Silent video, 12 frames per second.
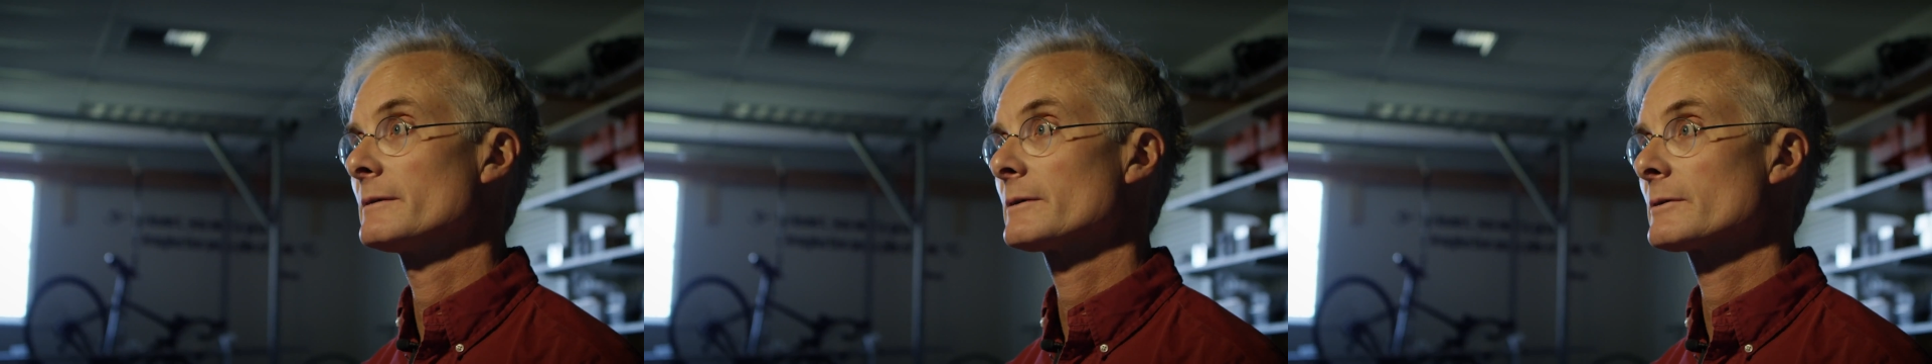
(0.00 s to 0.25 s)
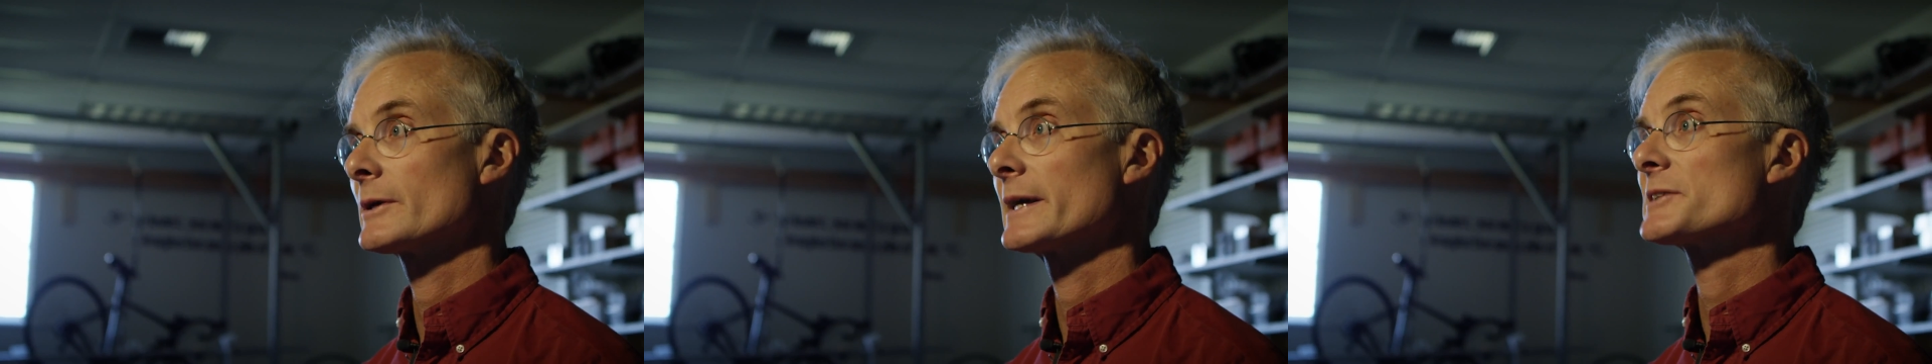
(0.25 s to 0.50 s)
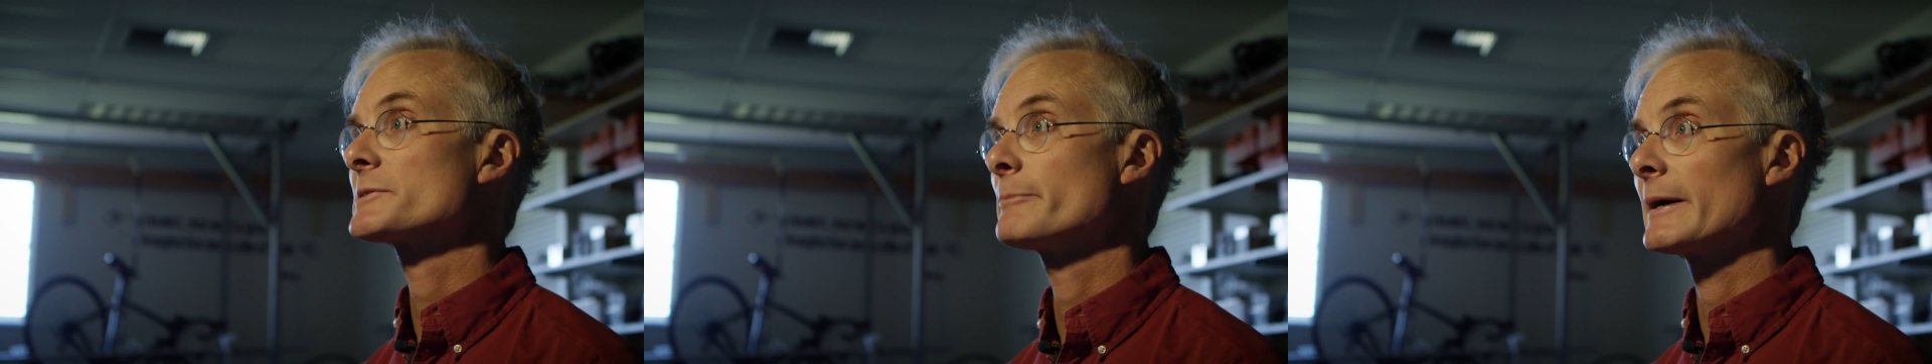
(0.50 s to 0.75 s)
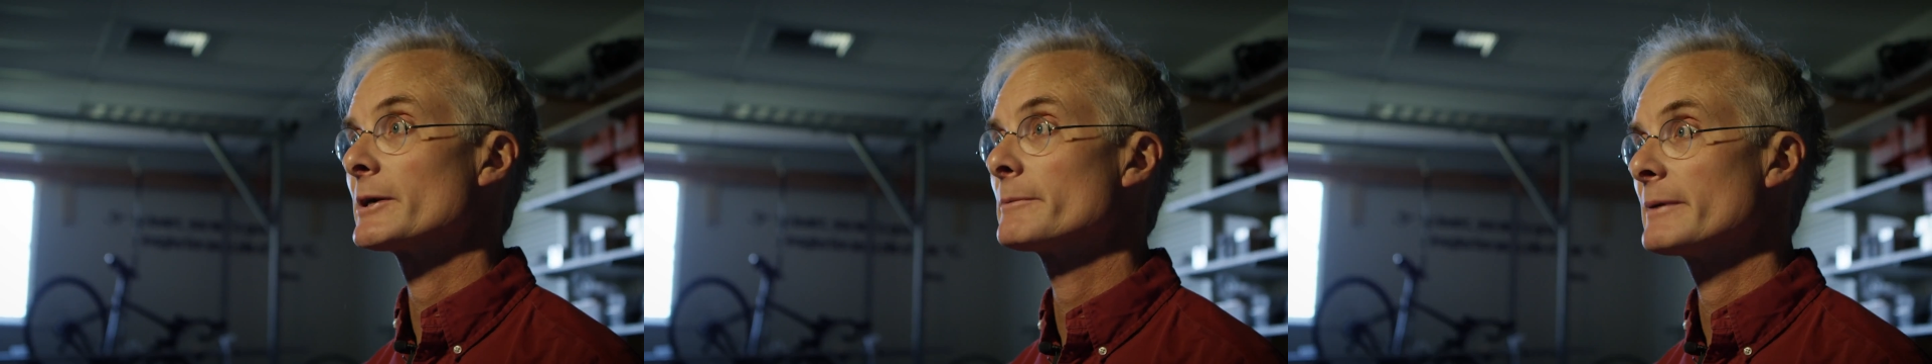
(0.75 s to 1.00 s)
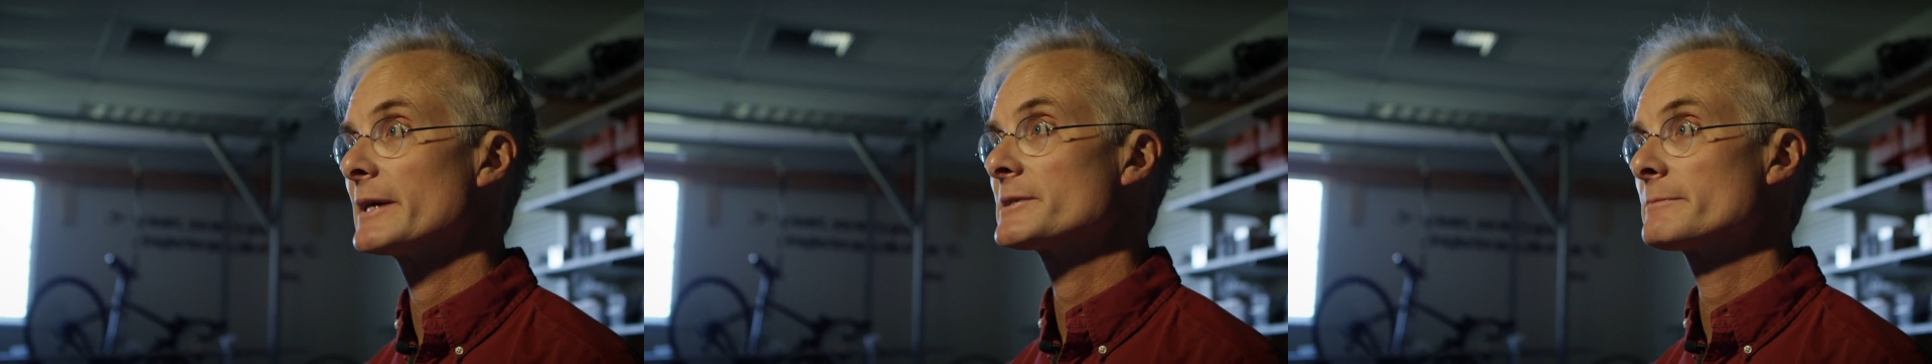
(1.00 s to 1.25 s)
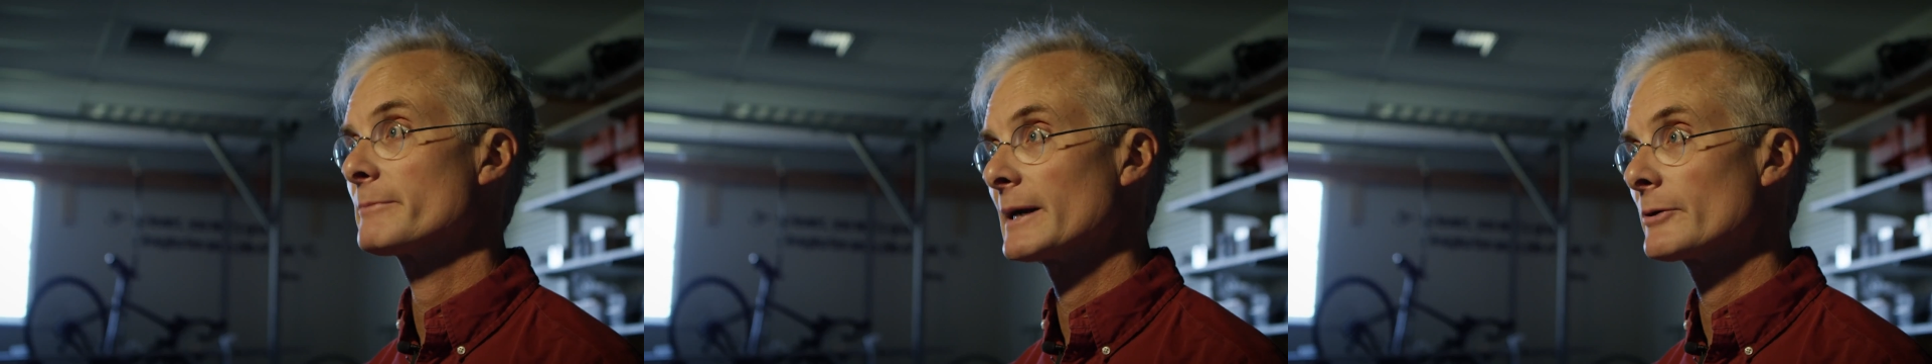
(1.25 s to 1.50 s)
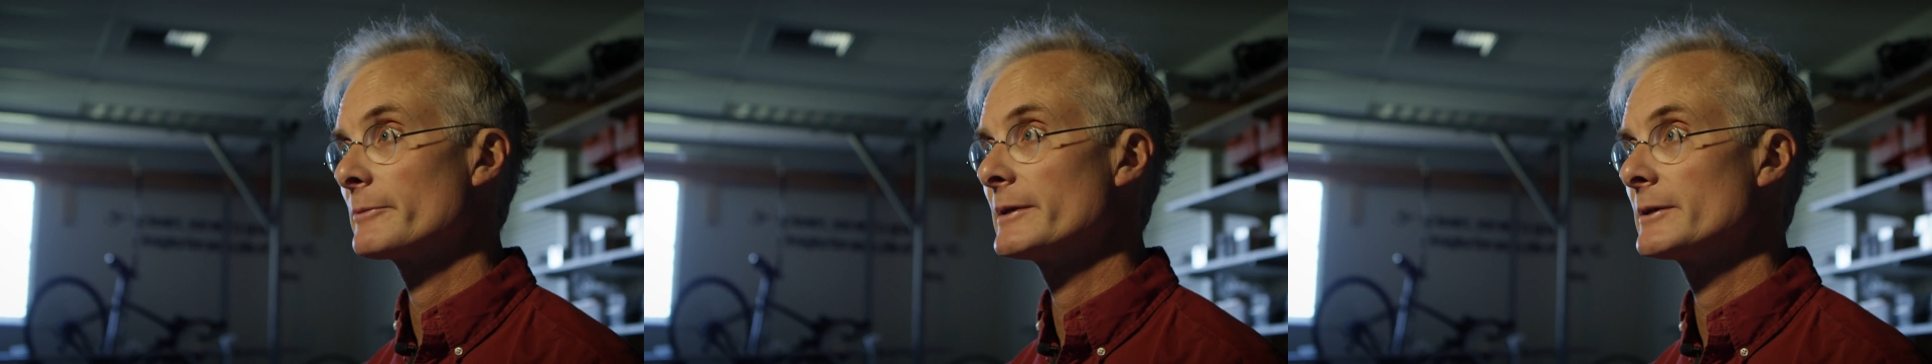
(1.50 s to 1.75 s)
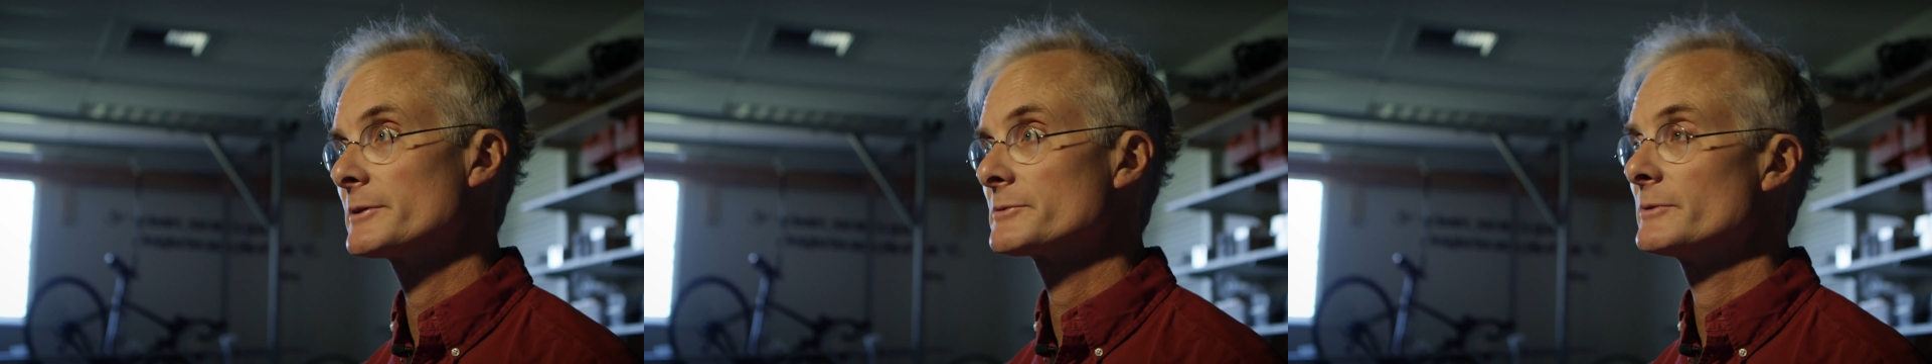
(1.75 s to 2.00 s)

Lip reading: crank spider-based power meters.